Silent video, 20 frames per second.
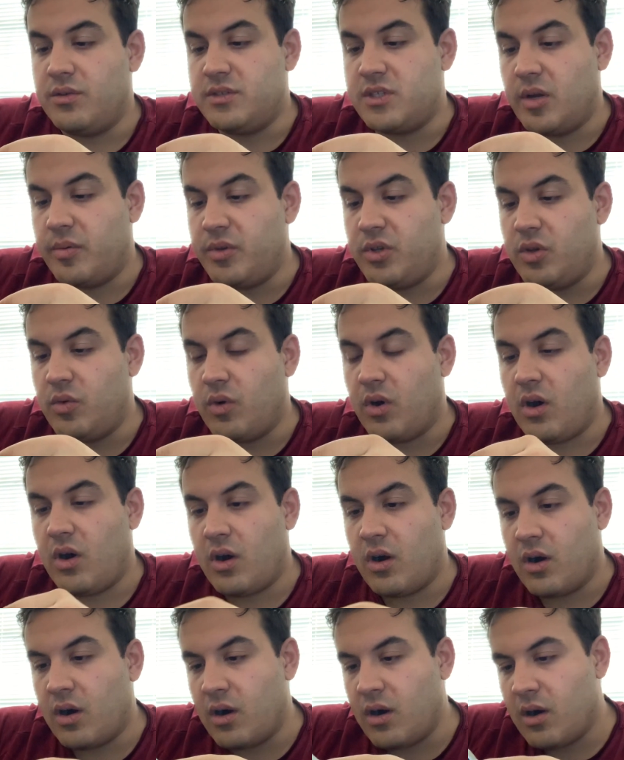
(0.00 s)

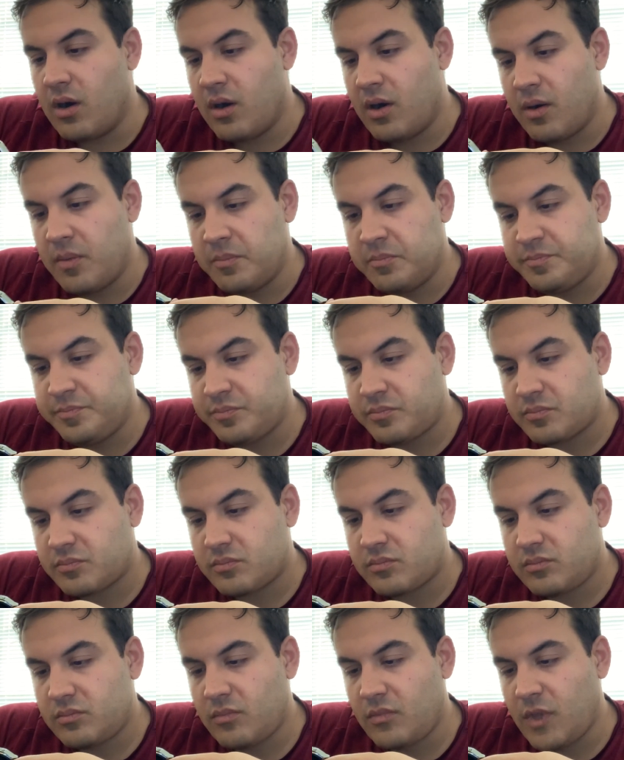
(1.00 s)
WR
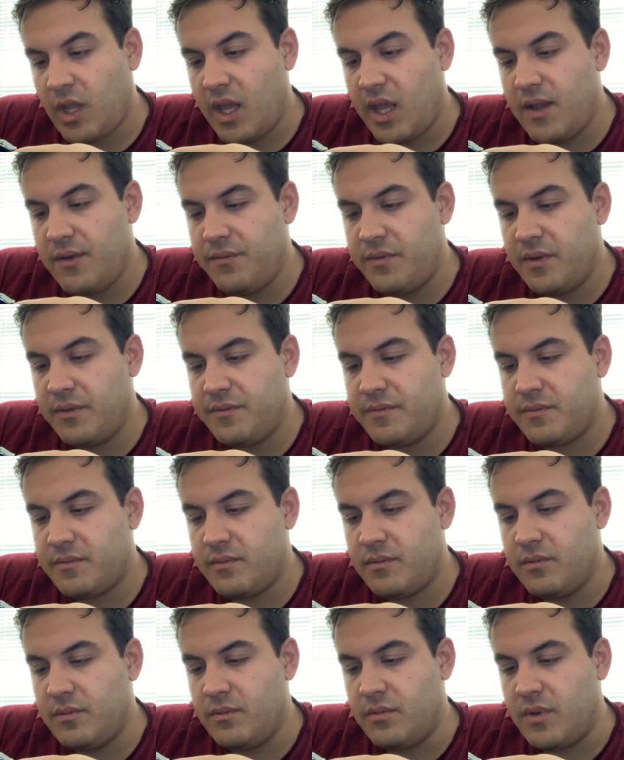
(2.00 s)

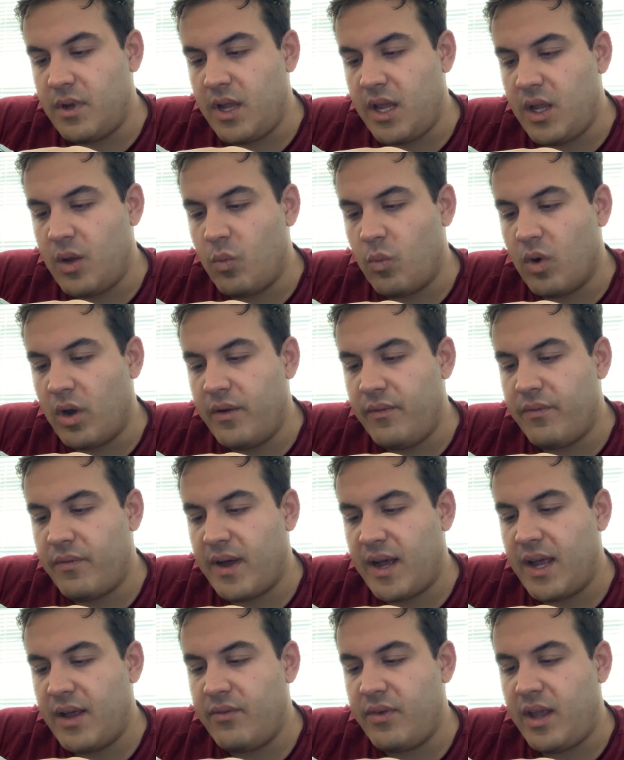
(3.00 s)

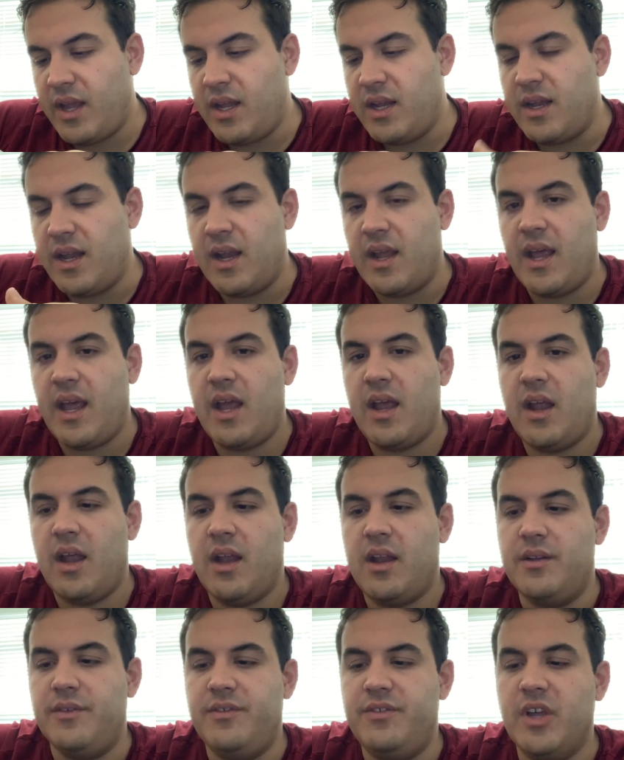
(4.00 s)

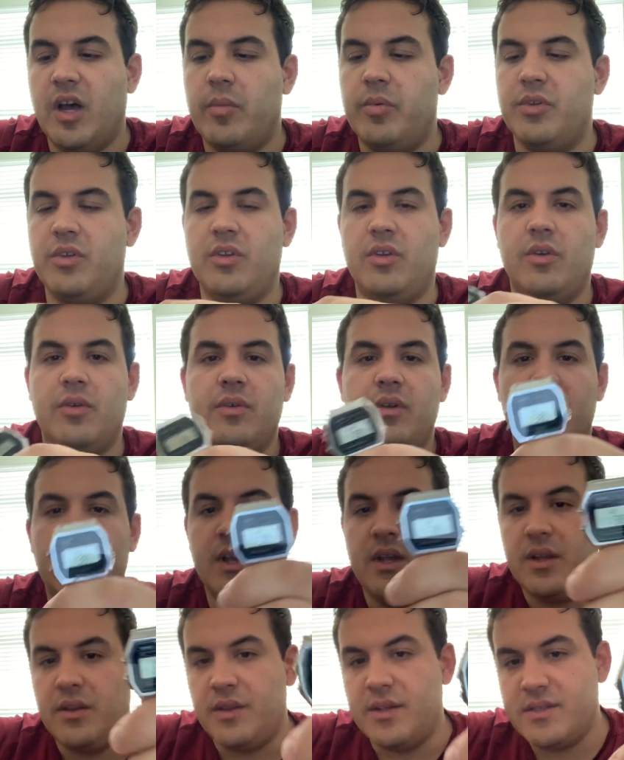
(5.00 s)
A158W.
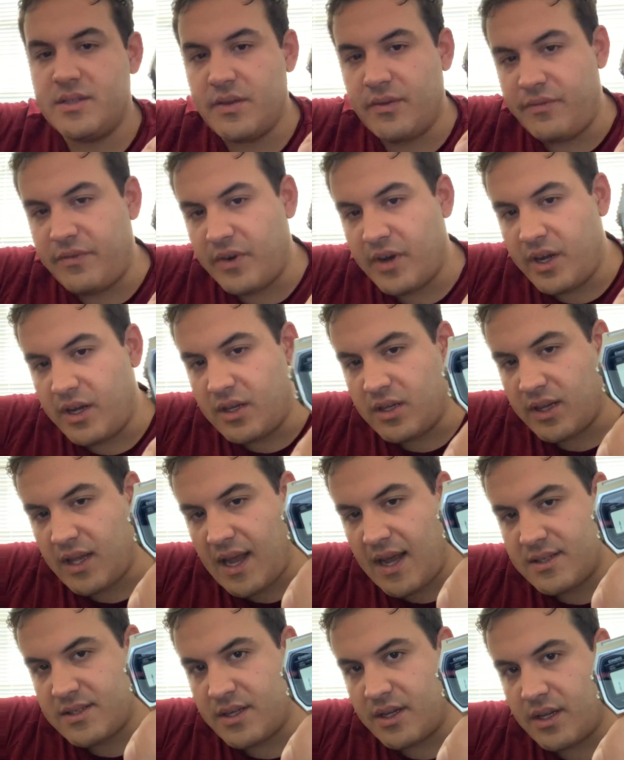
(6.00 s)
This is a very
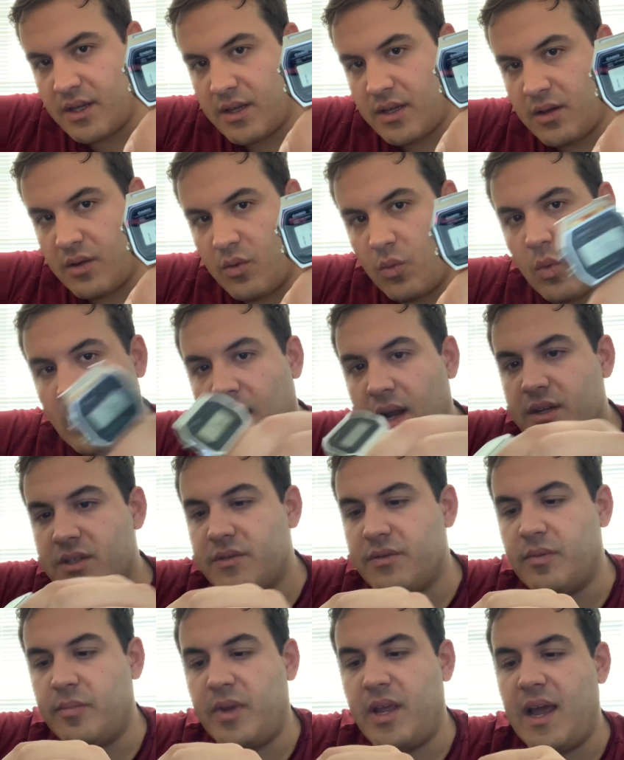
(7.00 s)
classic watch
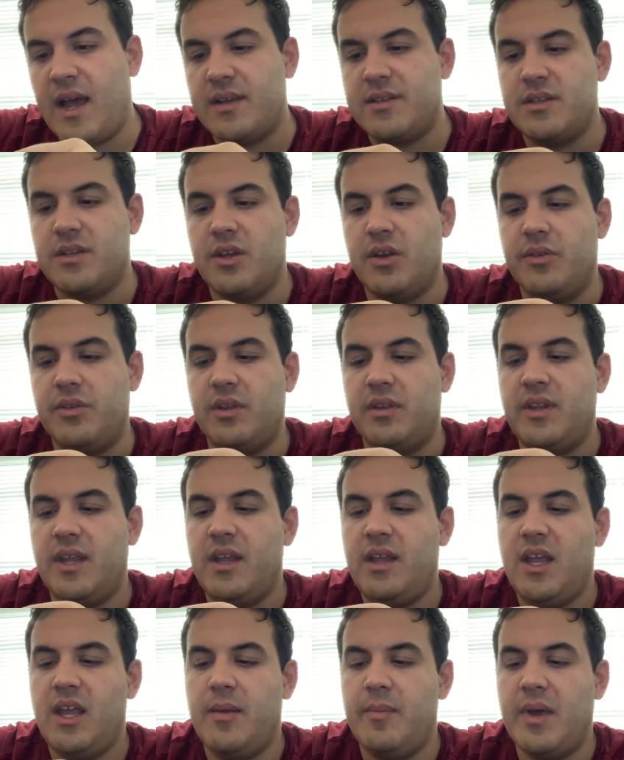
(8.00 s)
from Casio that they
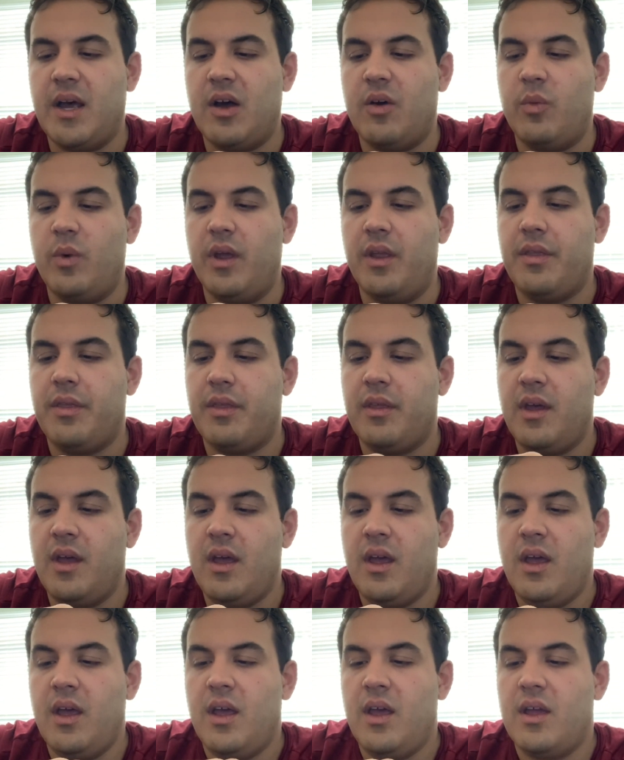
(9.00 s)
came out with
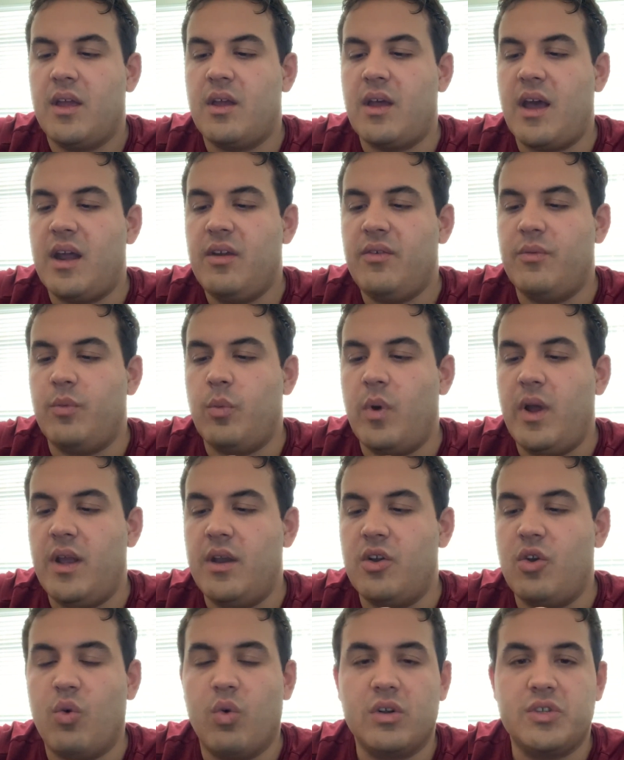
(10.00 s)
kind of
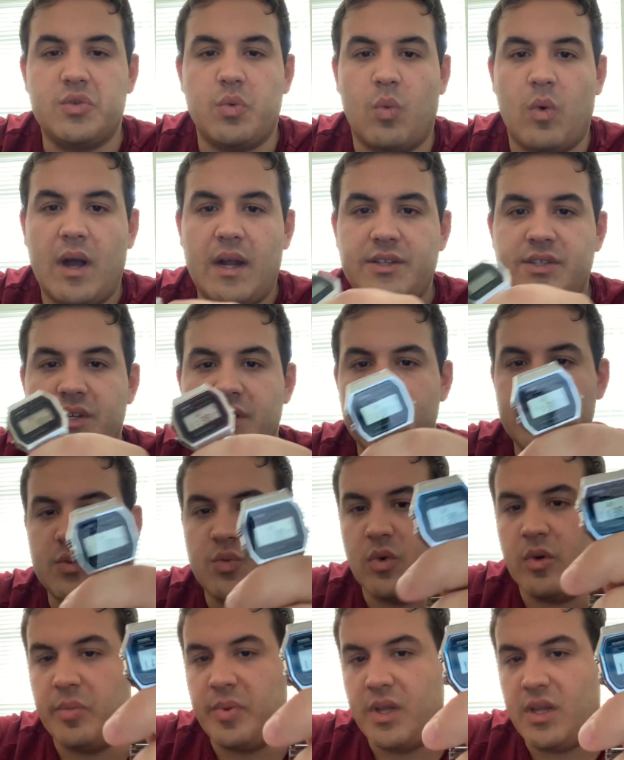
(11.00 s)
when quartz watches
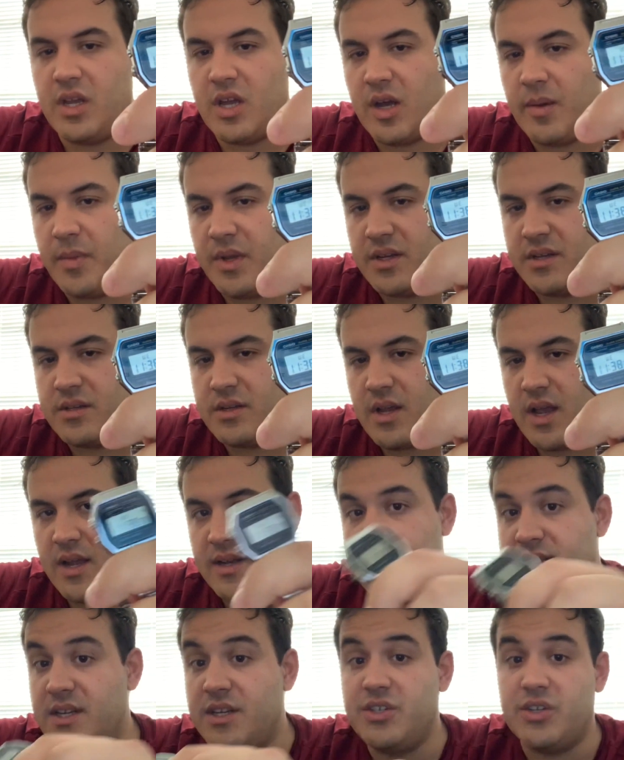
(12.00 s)
were becoming,
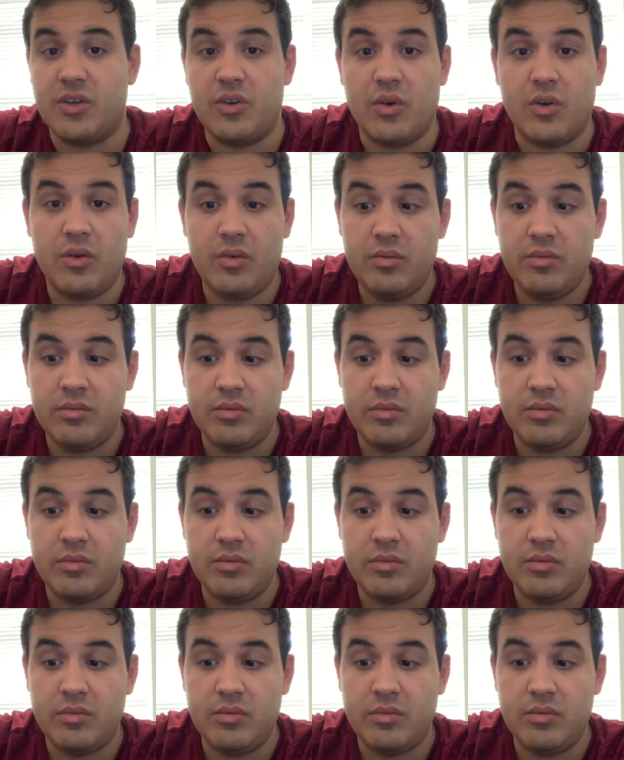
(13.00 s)
and digital,